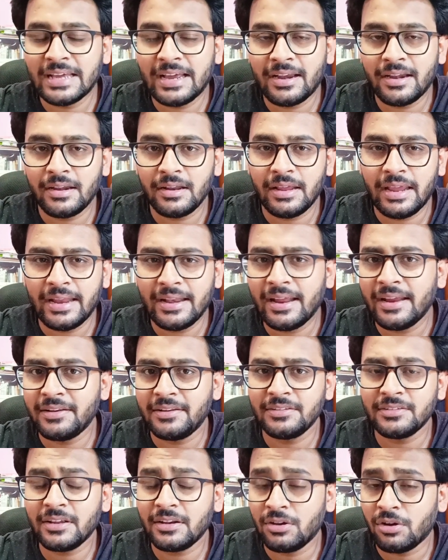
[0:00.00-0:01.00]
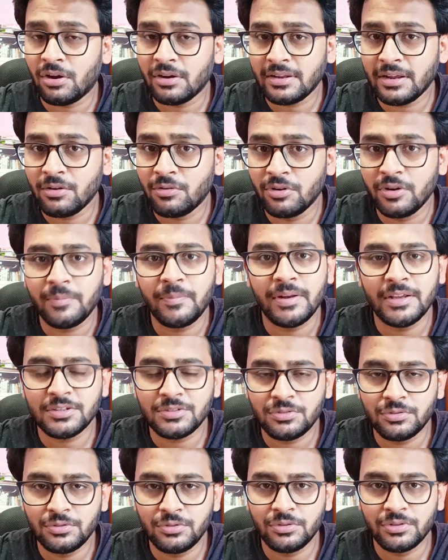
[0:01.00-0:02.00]
that nits are not a good place
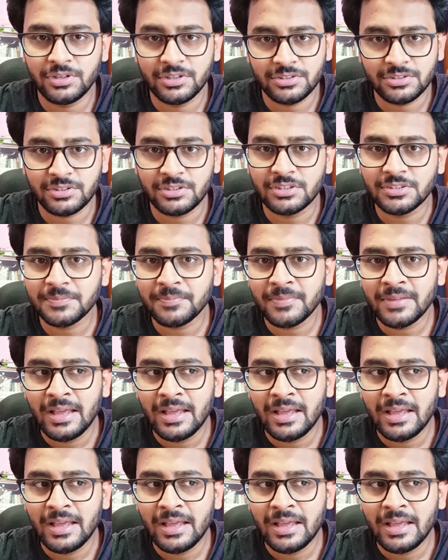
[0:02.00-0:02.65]
to do research